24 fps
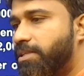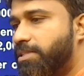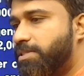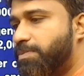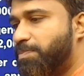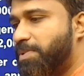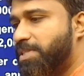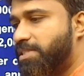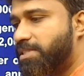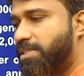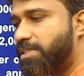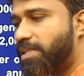
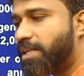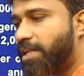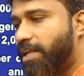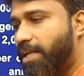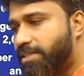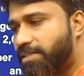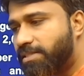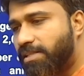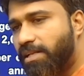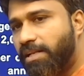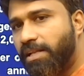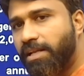person
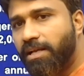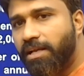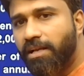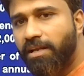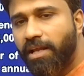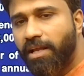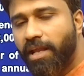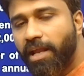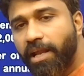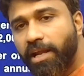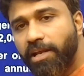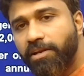gets legal
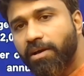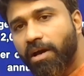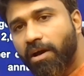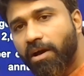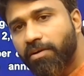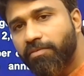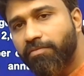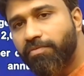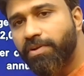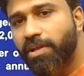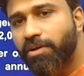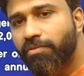aid on
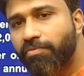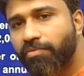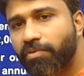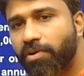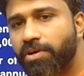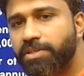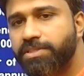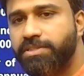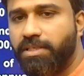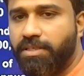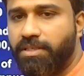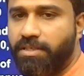free of
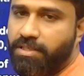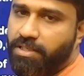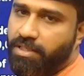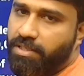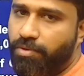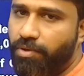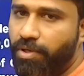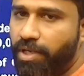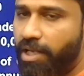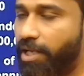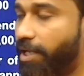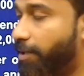cost or not.
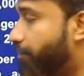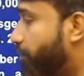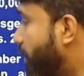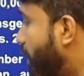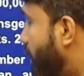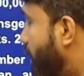Okay.